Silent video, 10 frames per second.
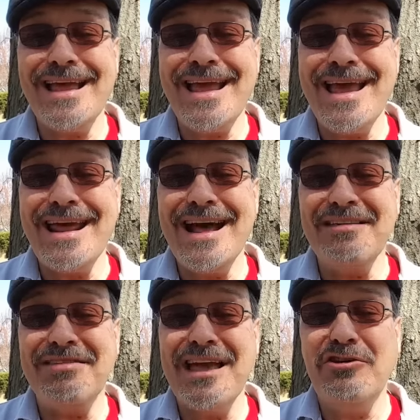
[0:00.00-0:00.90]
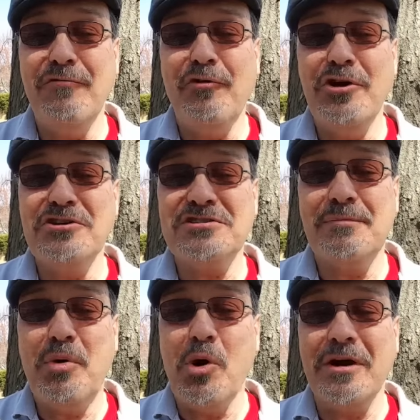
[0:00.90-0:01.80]
and I thank you for your
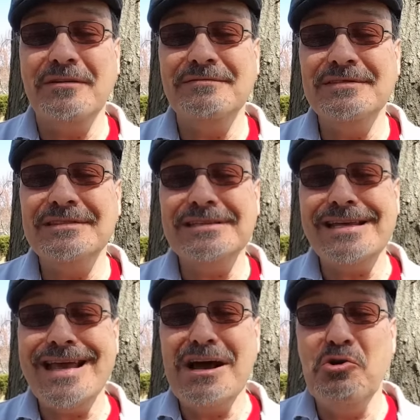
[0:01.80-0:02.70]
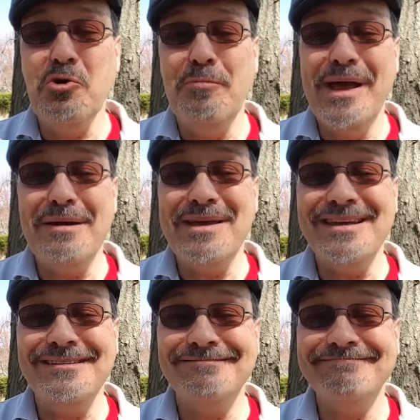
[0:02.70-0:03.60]
support. Yahoo, baby!